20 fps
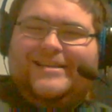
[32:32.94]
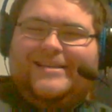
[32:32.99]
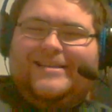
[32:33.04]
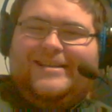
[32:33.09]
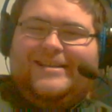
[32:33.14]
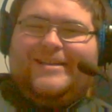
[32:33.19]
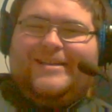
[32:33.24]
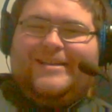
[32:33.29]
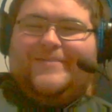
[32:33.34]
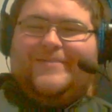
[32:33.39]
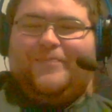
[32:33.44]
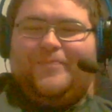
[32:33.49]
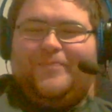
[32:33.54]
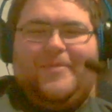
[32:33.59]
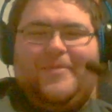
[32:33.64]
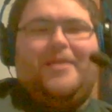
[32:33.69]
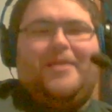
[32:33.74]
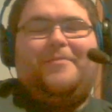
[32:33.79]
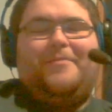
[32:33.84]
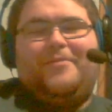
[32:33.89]
Yeah,
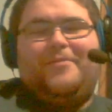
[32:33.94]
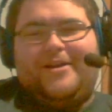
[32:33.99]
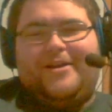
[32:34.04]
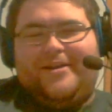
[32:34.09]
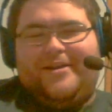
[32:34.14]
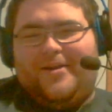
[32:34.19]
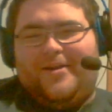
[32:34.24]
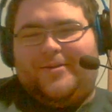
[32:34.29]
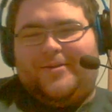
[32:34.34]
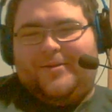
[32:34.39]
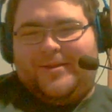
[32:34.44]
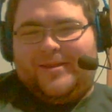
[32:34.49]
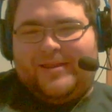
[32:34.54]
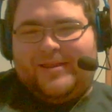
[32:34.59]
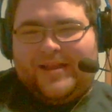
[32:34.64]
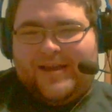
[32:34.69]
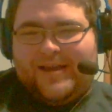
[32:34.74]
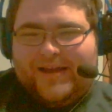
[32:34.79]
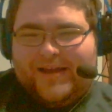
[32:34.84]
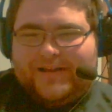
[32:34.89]
but other than
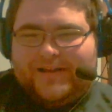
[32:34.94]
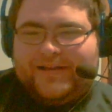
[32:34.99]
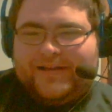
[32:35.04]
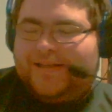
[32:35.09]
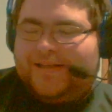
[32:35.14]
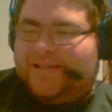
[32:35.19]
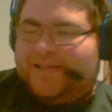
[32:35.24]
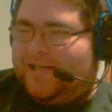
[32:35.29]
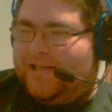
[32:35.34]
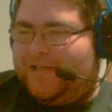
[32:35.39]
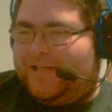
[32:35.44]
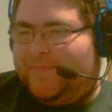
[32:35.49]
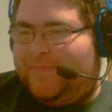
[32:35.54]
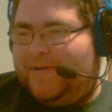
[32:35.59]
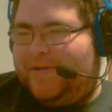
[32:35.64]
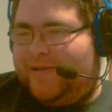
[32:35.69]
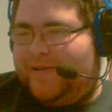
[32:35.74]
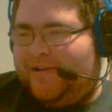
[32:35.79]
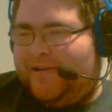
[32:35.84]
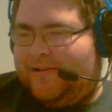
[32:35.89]
that, this has
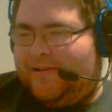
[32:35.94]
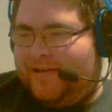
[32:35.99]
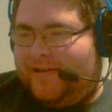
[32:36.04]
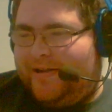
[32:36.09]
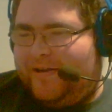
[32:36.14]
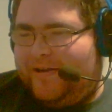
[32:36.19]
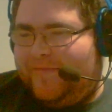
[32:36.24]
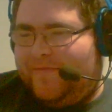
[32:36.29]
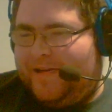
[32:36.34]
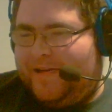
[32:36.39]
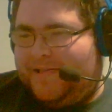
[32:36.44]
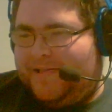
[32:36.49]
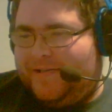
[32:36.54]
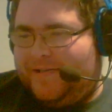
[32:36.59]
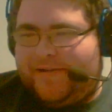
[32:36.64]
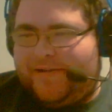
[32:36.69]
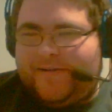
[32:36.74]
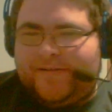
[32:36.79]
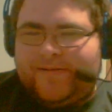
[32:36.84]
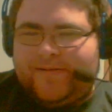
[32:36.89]
been Night of
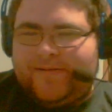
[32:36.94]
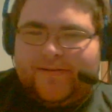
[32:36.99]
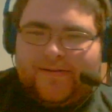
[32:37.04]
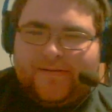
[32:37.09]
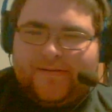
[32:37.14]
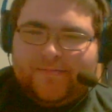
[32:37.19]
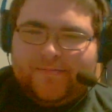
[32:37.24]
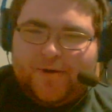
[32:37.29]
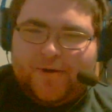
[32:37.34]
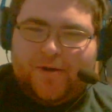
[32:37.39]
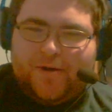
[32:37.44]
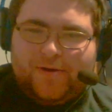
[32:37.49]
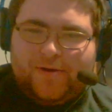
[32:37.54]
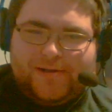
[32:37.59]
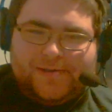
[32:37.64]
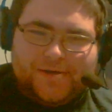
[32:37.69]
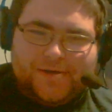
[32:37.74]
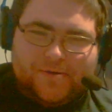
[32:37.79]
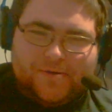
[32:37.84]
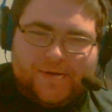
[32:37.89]
Wrestling. Paul,
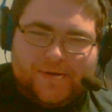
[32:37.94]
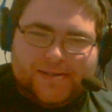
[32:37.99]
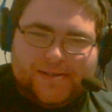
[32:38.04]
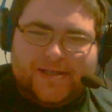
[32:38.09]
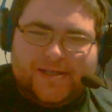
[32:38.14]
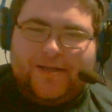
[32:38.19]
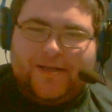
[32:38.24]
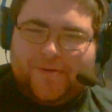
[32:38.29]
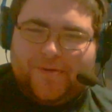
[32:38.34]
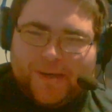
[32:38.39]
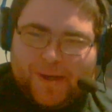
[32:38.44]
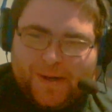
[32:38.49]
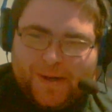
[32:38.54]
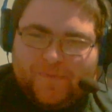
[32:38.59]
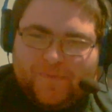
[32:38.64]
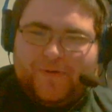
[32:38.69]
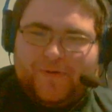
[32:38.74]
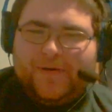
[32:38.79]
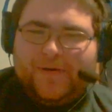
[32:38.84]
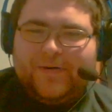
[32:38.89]
as always, thank you again
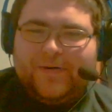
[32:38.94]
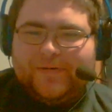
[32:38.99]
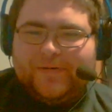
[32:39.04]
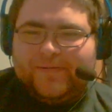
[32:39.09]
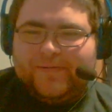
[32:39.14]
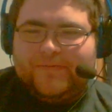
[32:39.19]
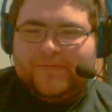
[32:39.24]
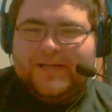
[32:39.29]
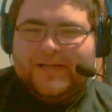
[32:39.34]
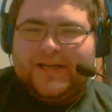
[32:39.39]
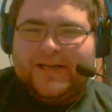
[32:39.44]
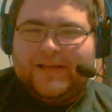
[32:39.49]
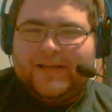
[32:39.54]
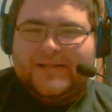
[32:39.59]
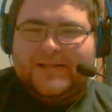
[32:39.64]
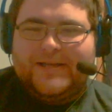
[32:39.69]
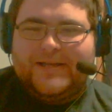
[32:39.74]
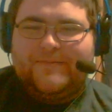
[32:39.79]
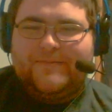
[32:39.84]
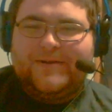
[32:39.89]
for taking
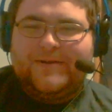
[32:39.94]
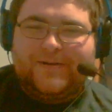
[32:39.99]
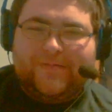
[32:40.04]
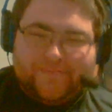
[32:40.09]
the time to,